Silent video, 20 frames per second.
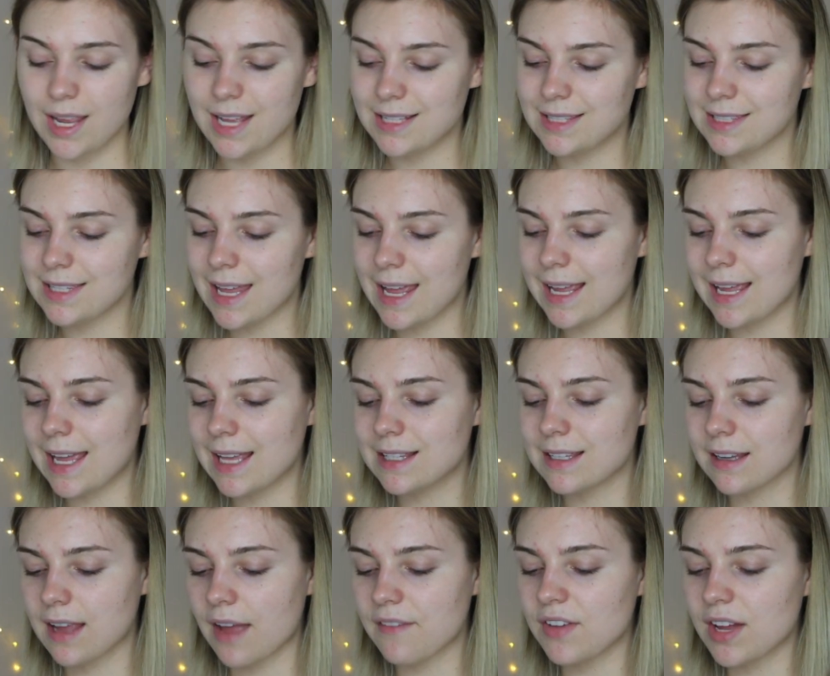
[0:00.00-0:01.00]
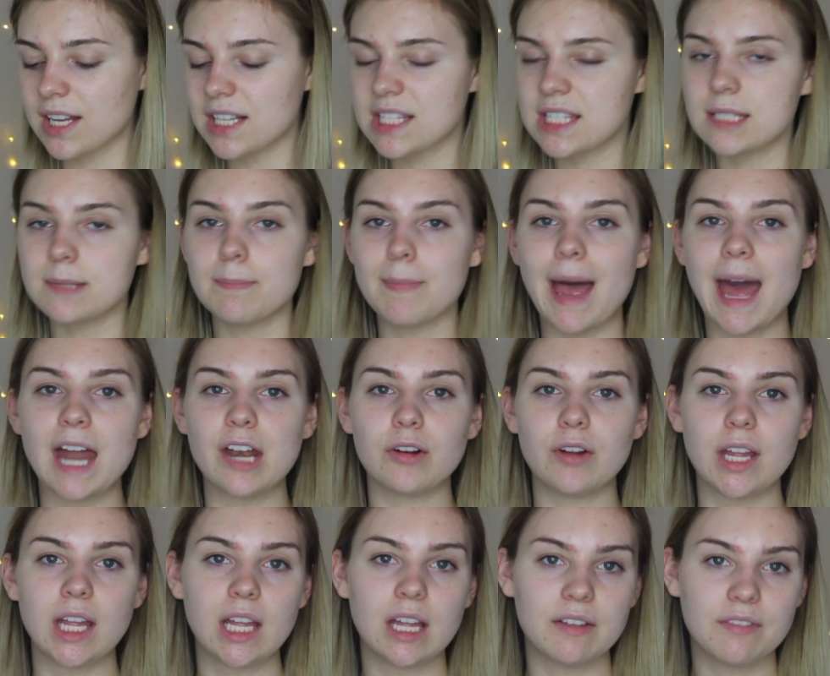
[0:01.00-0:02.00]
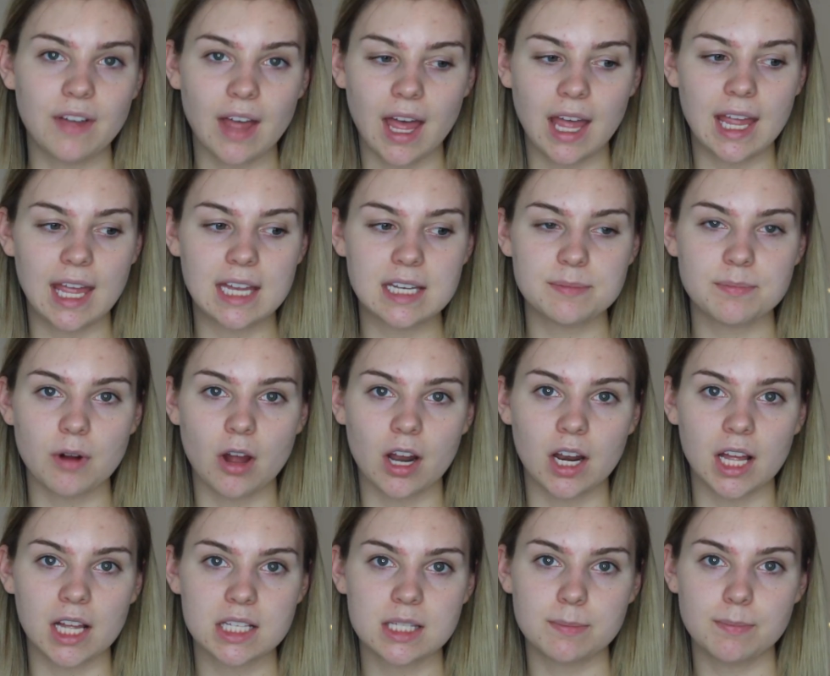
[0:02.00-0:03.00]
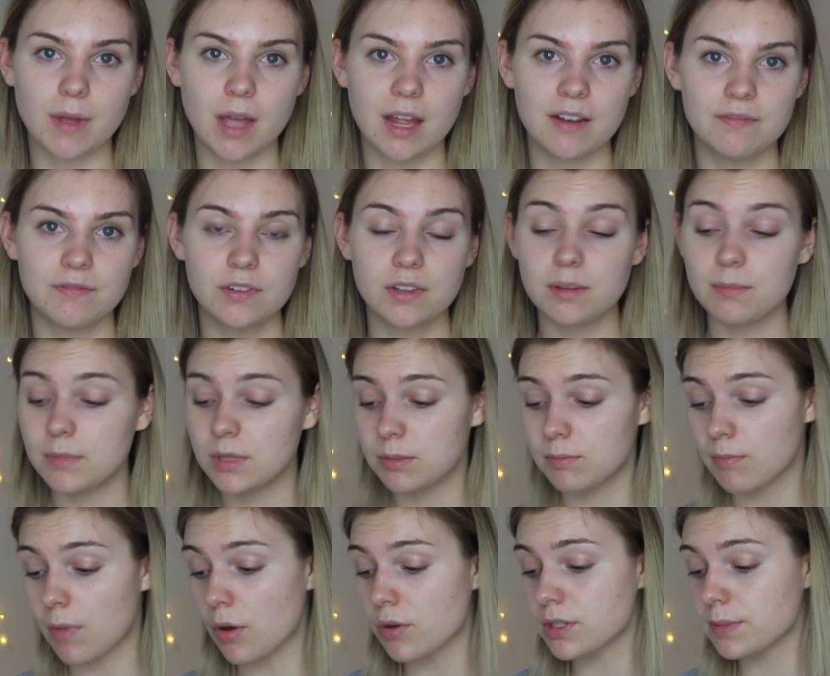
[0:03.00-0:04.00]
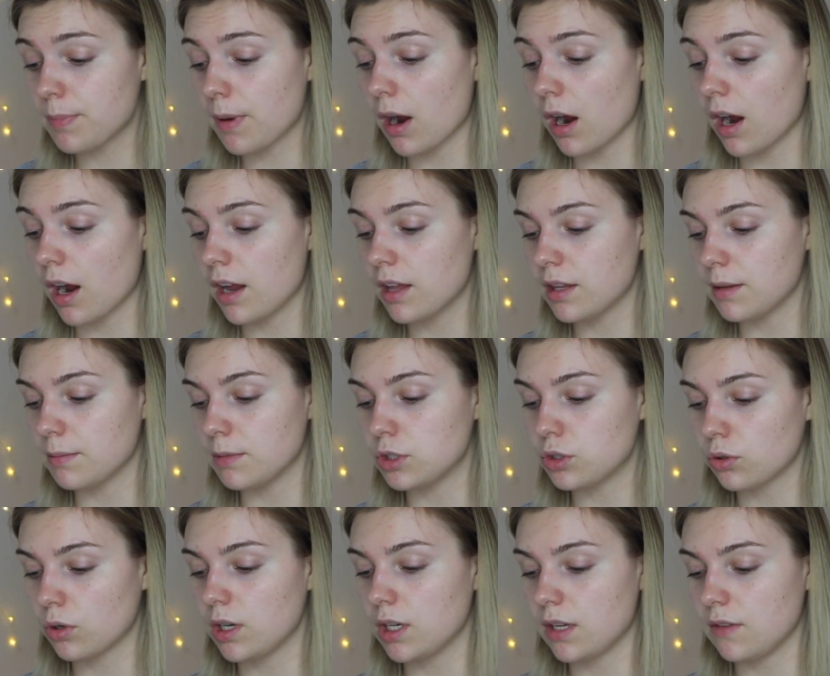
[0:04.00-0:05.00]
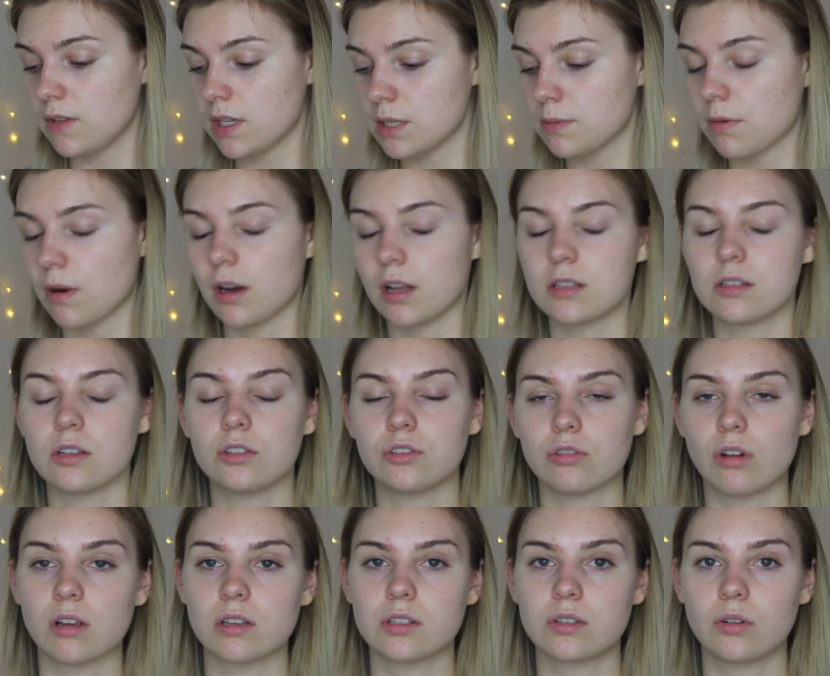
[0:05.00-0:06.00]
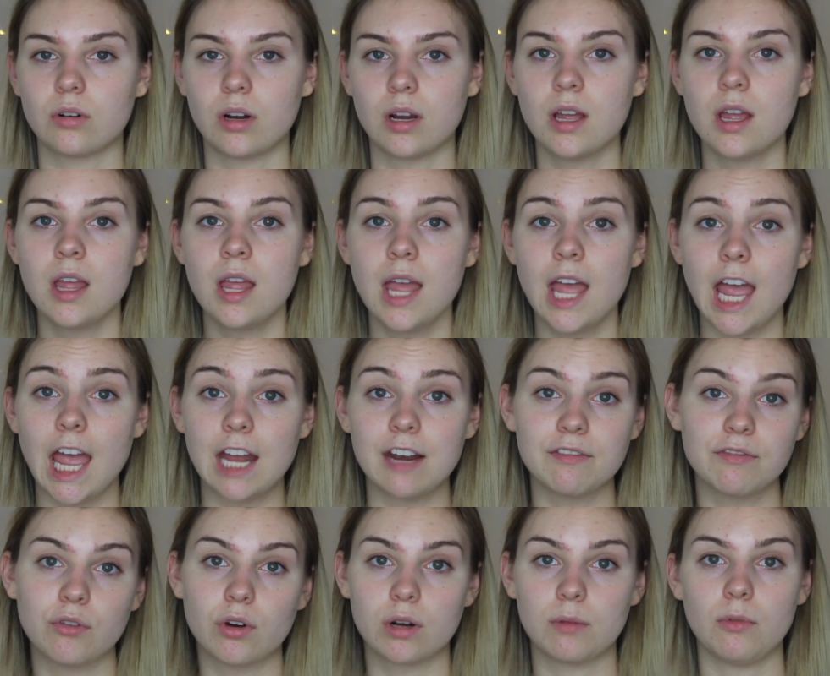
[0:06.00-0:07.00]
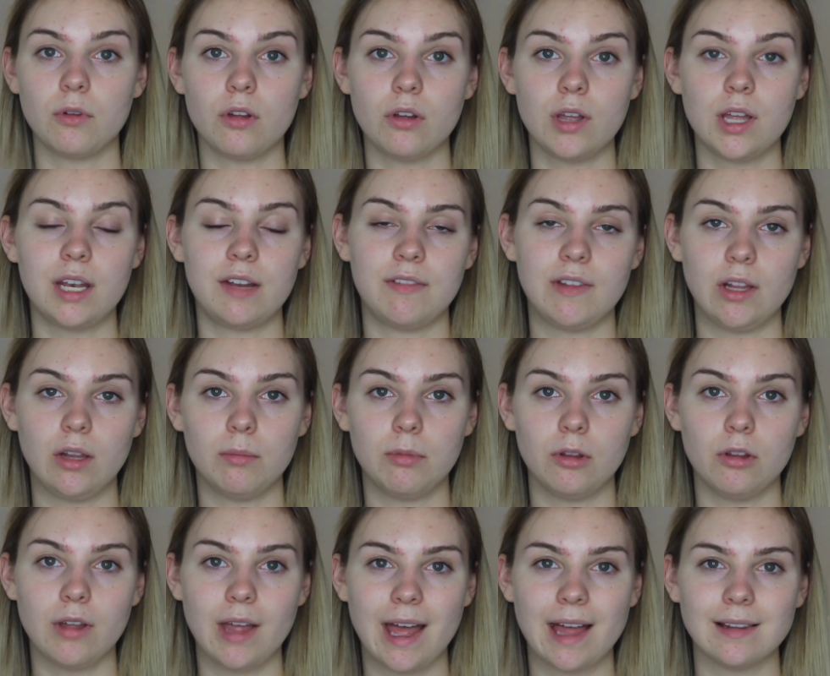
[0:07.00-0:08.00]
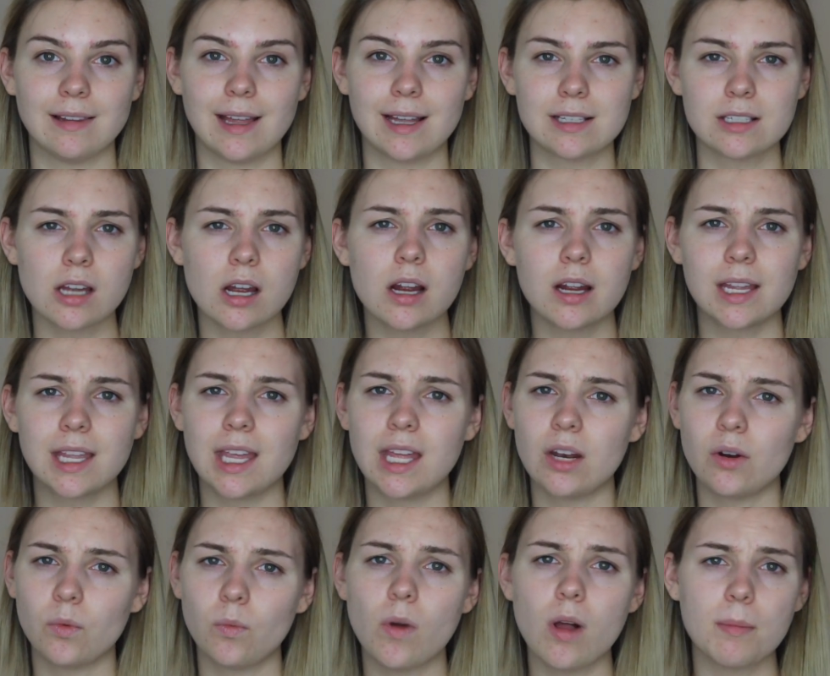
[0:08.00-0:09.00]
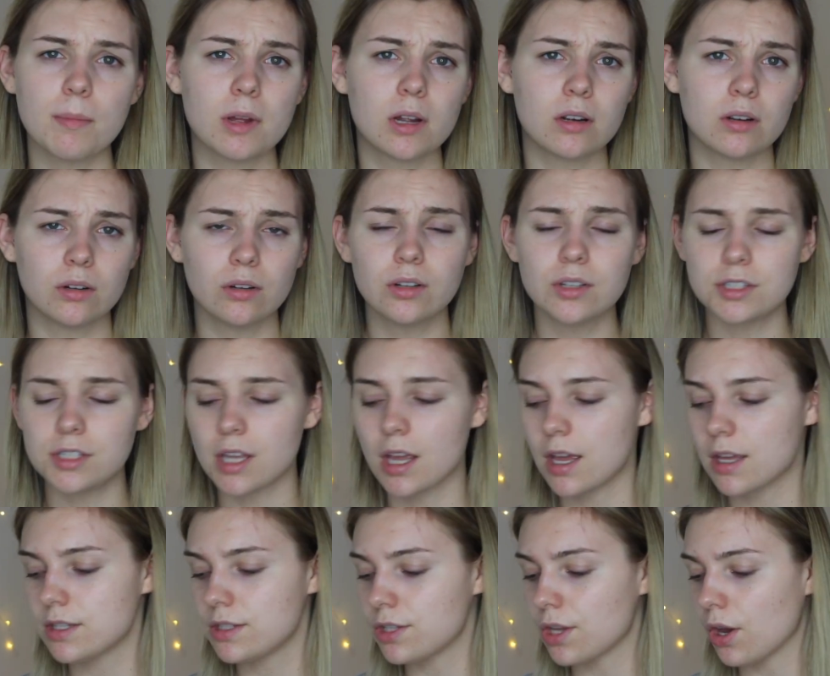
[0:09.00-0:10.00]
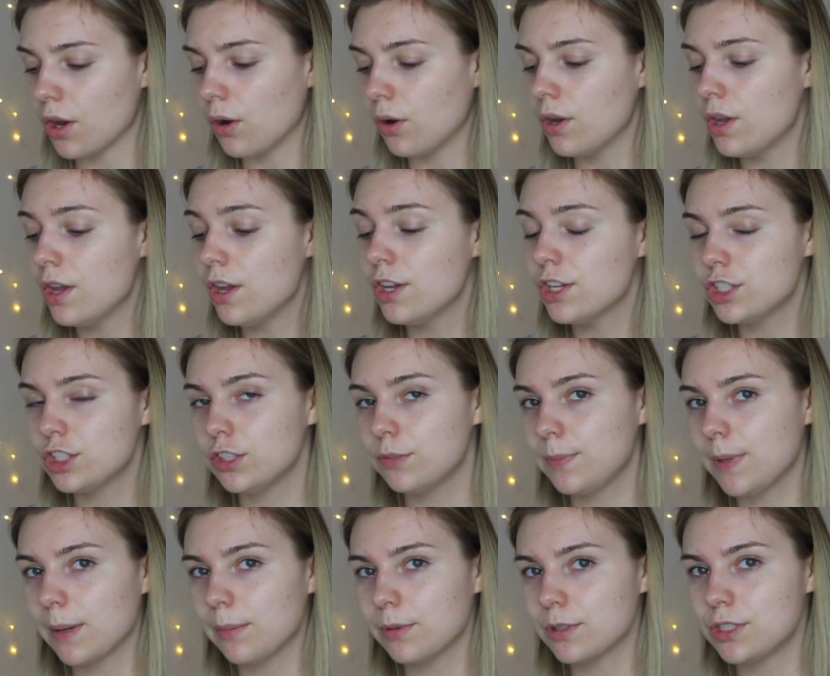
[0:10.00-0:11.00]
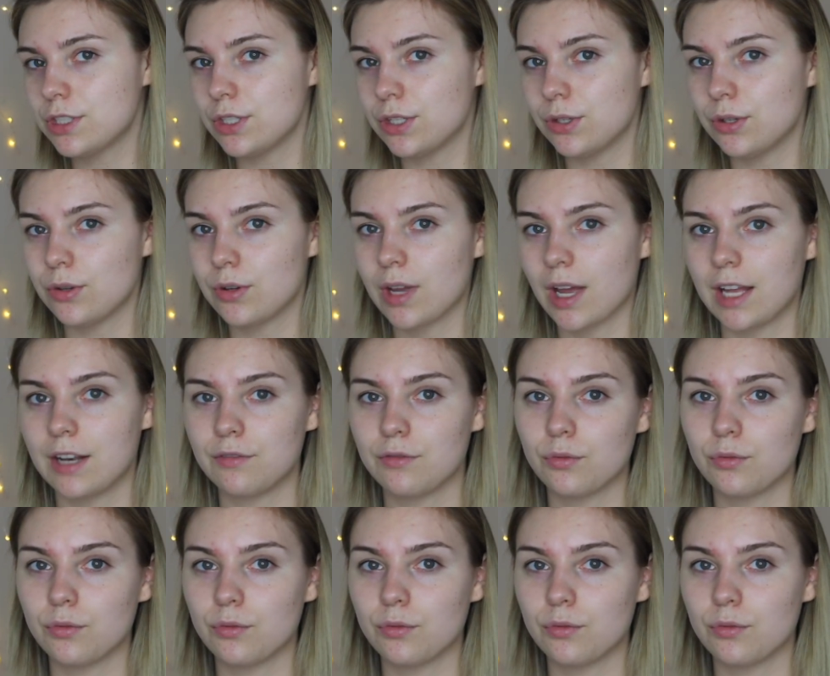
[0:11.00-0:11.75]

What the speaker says: I've got a smattering of high-end products, but for the most part, the majority of these products are drugstore and affordable and available at like Target or Walmart or Ulta. So should be able to kind